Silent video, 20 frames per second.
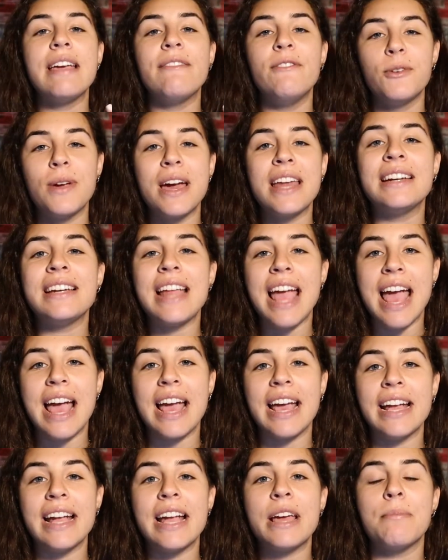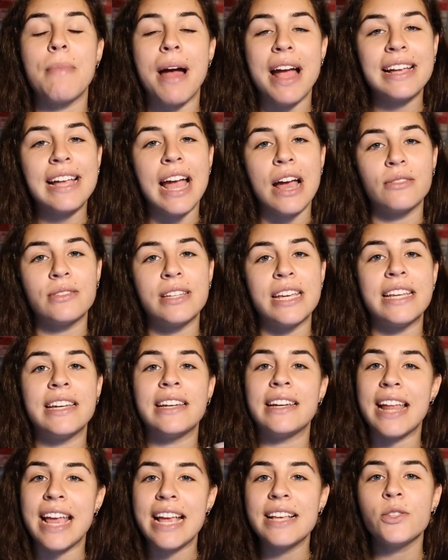You get an A in my county in
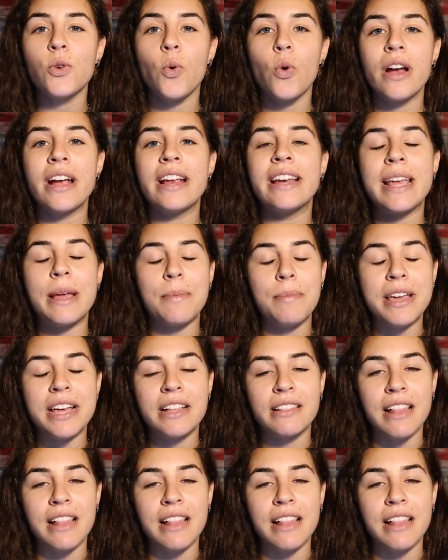an ACE or an AP